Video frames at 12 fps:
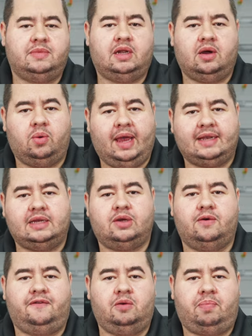You know, we had to
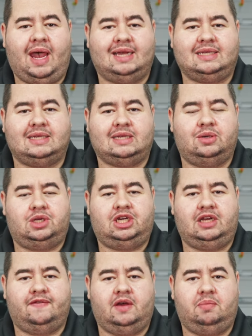do a few passes to
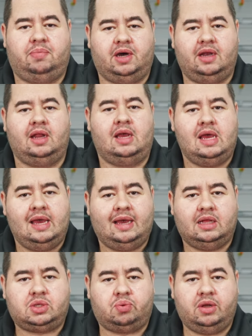achieve it, but
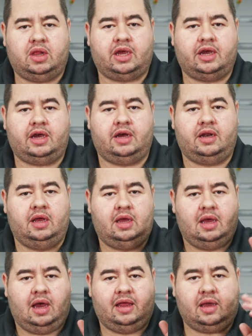it's really good.
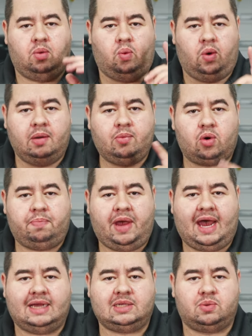I think one more
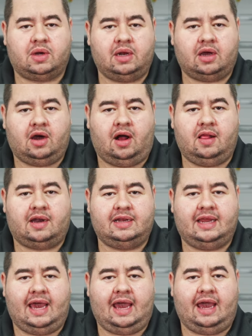pass, we're gonna call it a
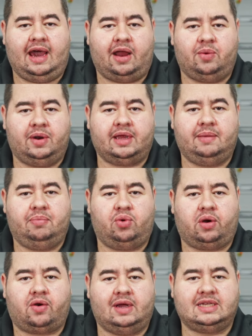day. I don't wanna get
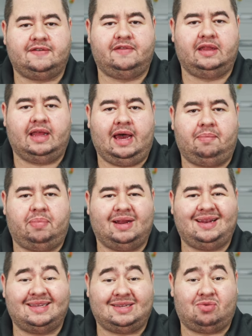more aggressive than that, but
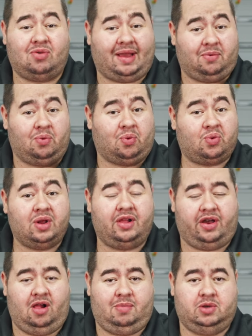it is like
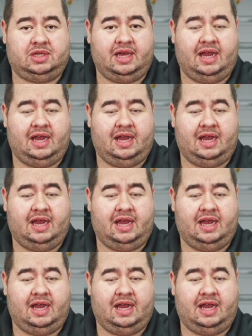really almost